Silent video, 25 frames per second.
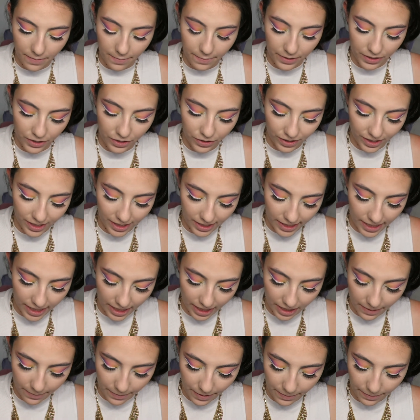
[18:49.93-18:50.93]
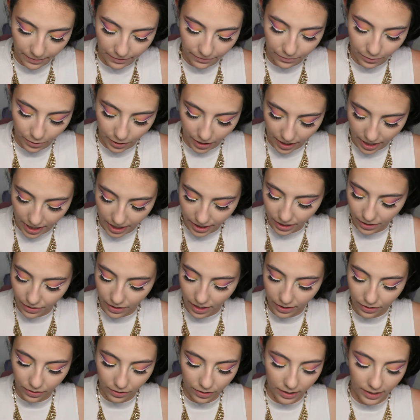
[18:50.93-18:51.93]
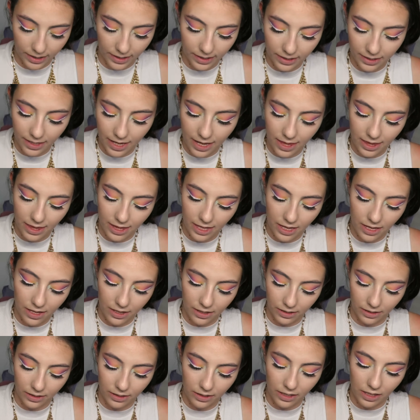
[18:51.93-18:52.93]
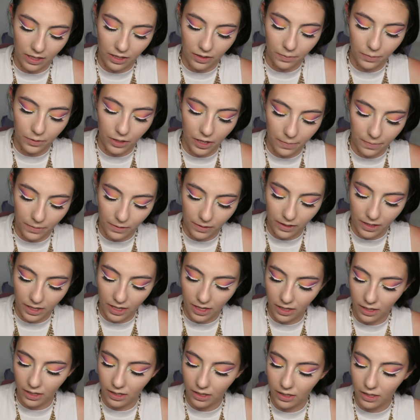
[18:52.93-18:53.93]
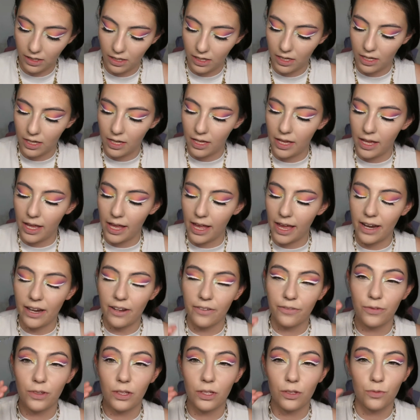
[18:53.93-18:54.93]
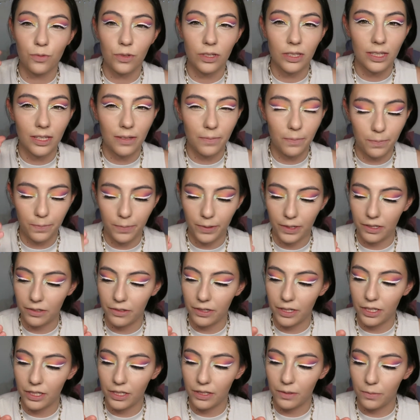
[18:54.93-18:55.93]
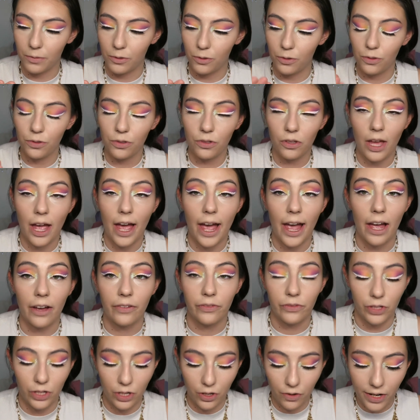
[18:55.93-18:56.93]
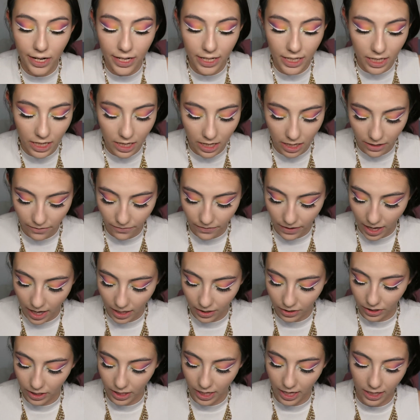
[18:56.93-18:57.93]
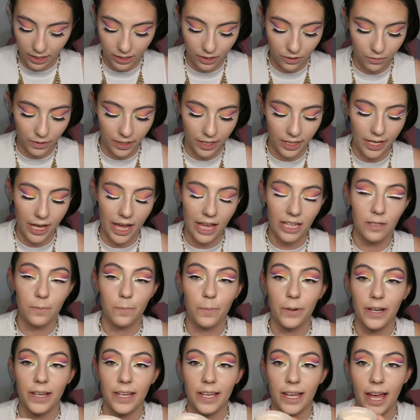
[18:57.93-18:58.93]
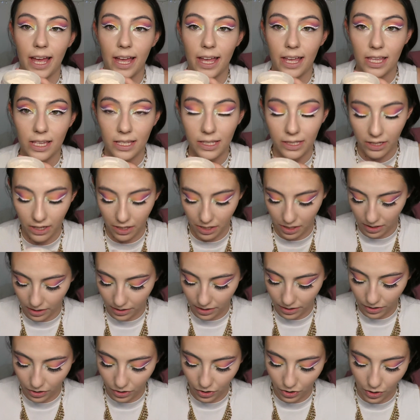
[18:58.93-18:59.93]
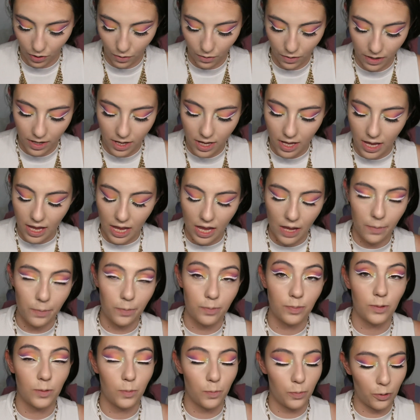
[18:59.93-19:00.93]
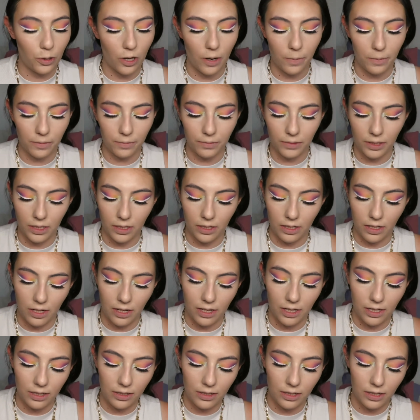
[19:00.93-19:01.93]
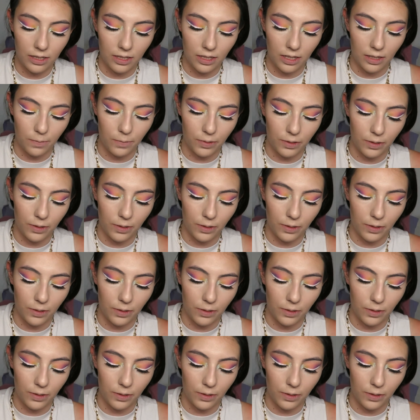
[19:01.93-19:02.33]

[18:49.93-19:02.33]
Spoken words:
but just a tiny bit before, not to actually set the concealer properly. And it feels really buttery smooth. I have no idea if it actually has a white cast, but it is colored, so it's probably not. It